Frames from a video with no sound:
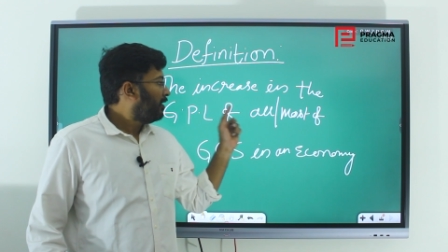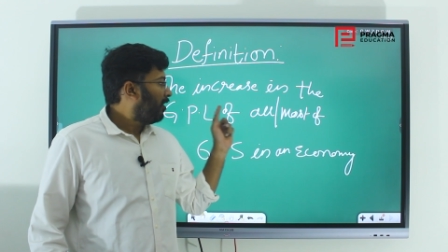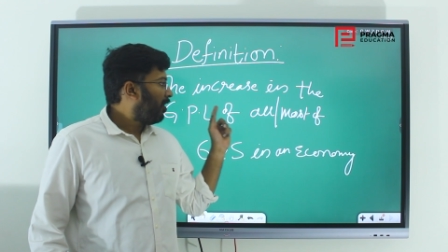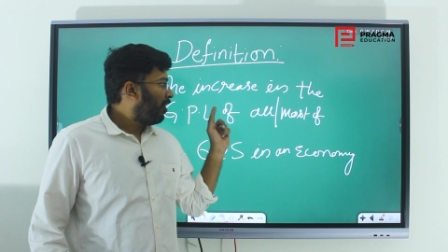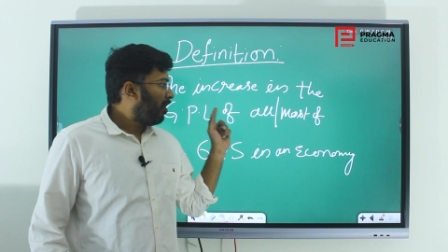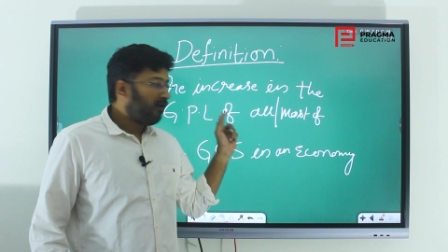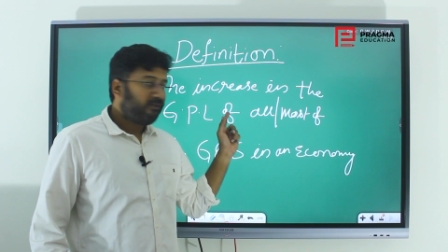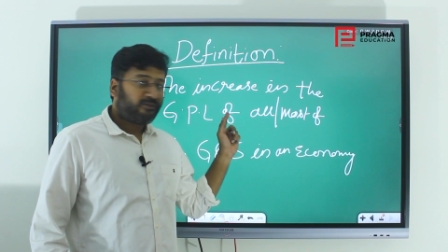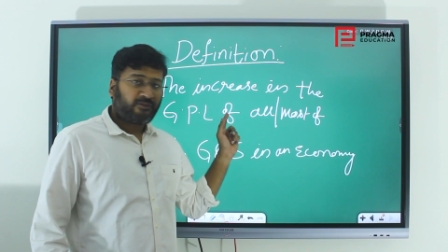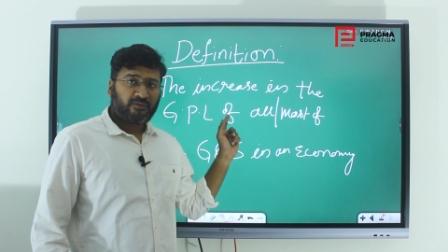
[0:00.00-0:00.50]

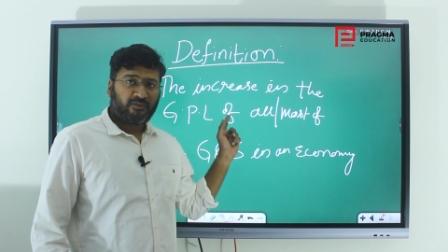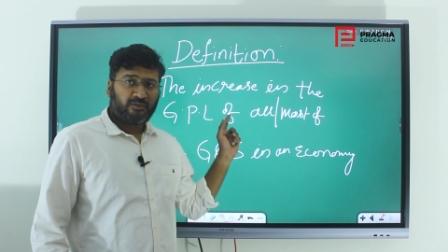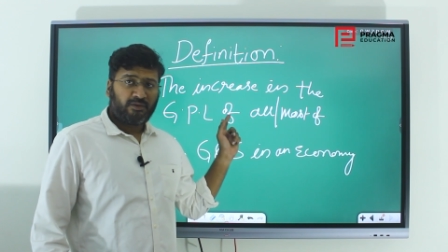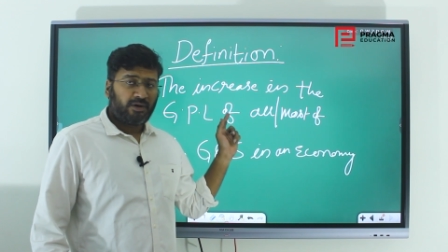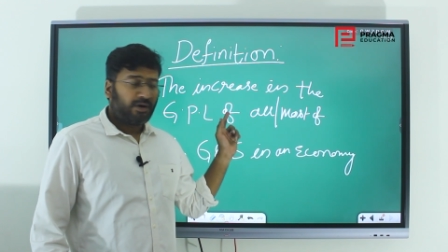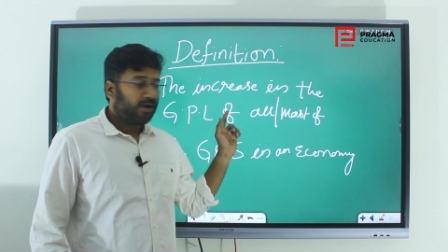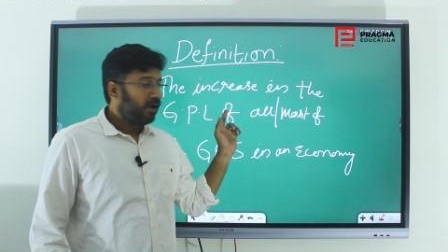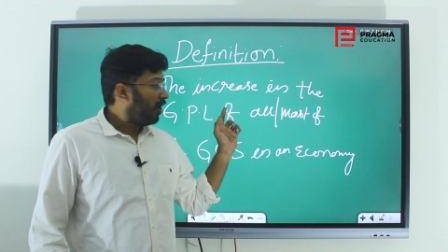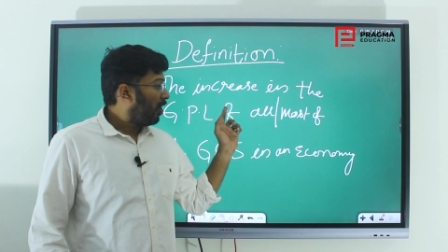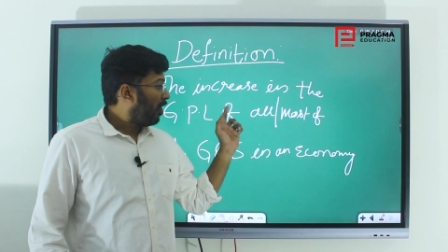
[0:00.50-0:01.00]
of
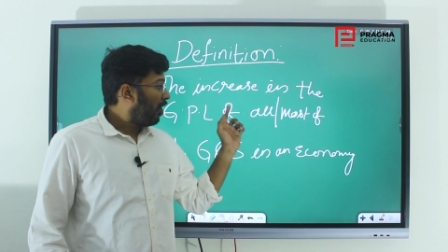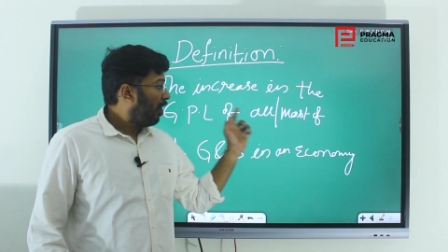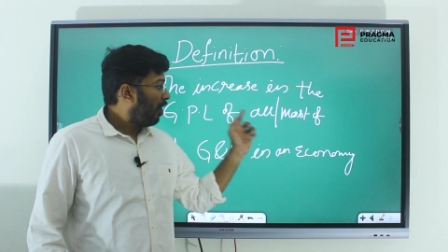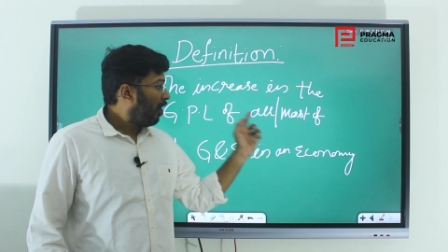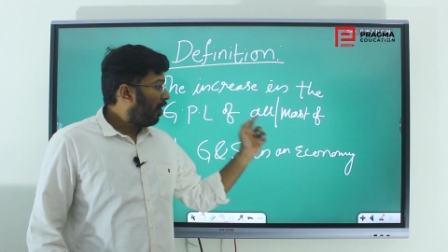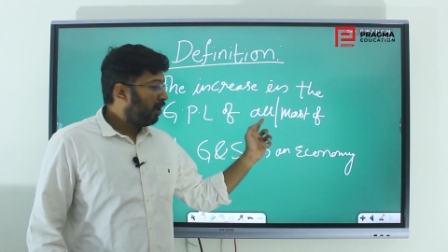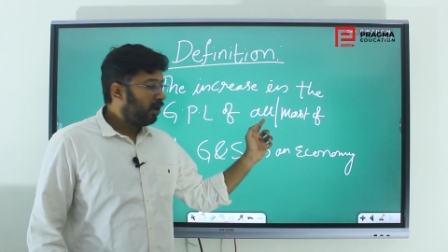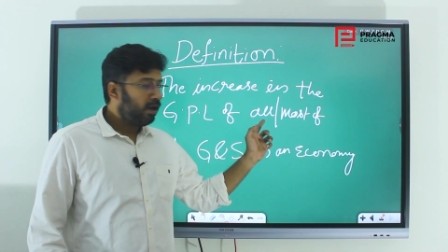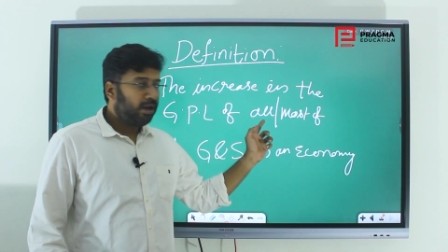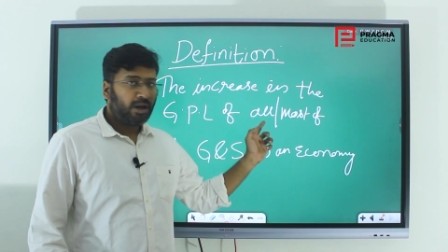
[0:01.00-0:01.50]

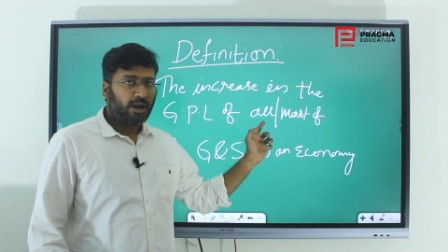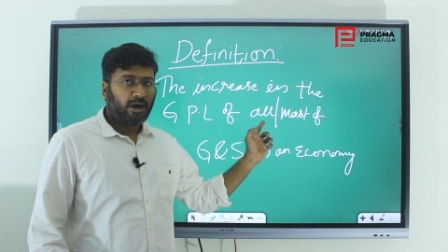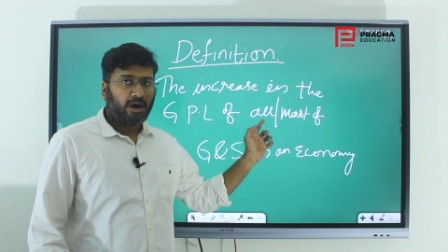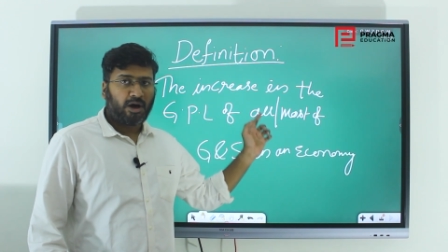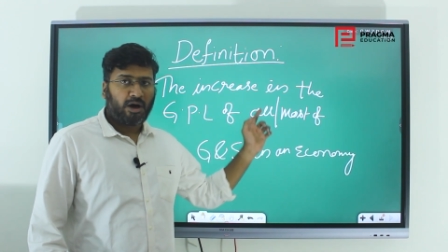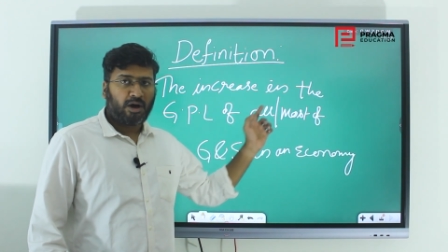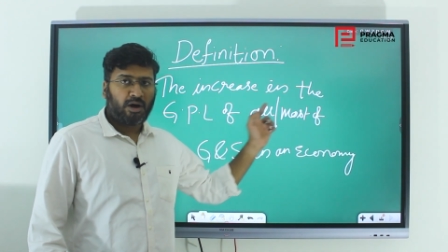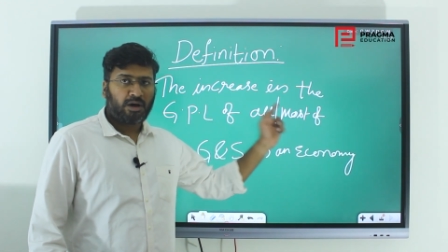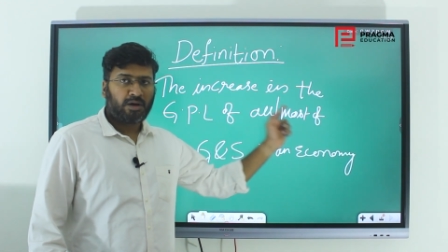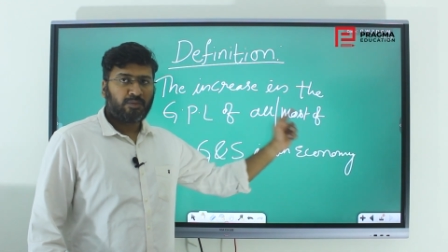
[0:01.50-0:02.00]
all
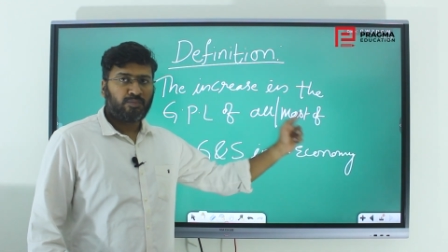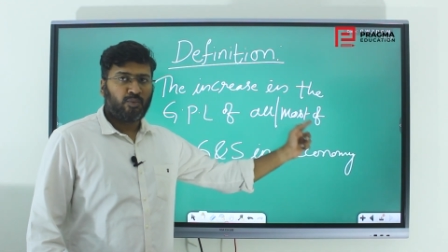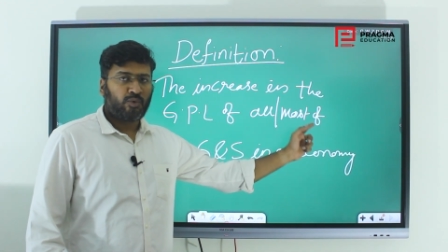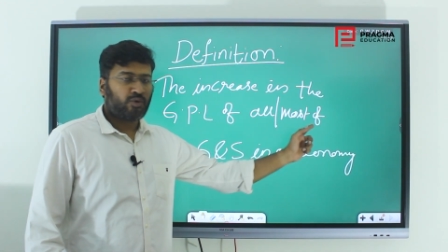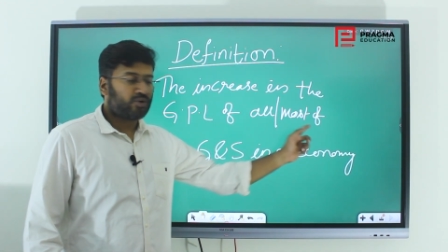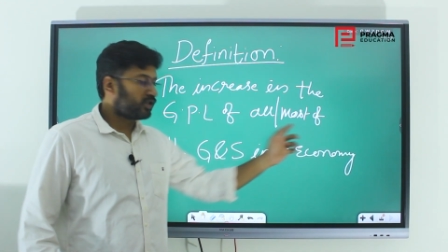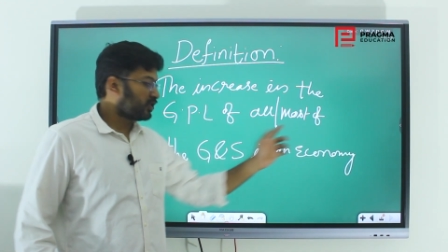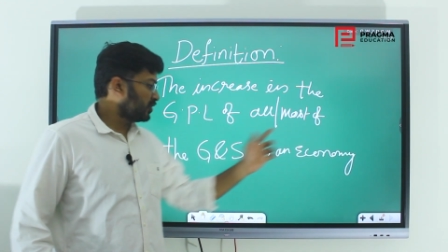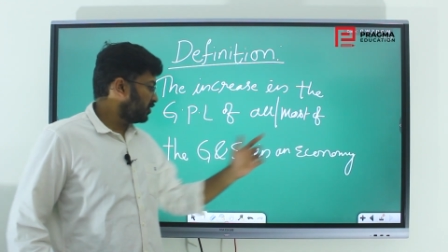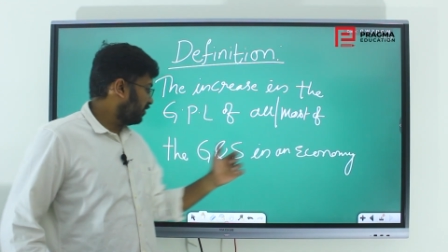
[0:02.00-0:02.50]
or
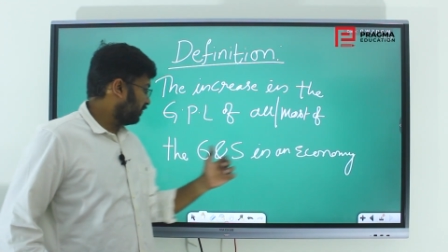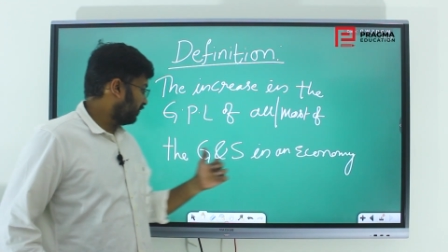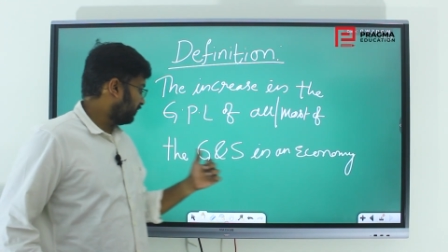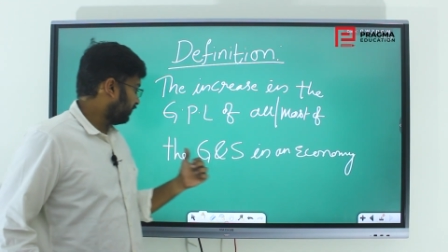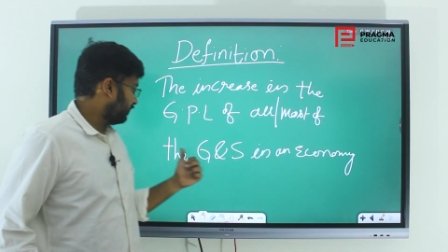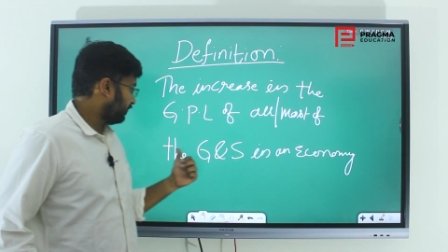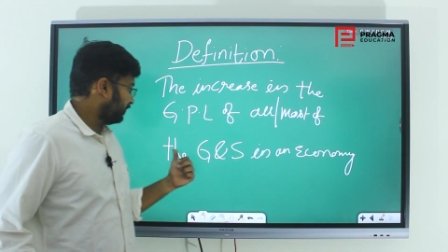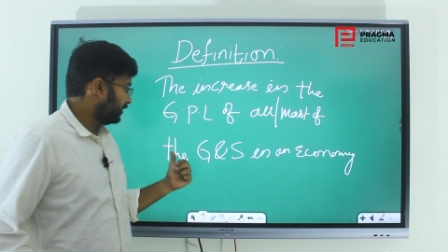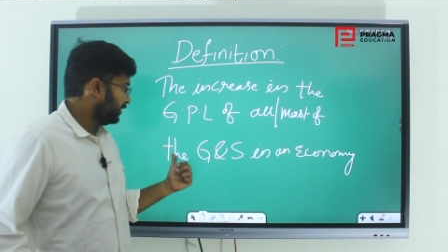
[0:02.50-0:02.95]
most of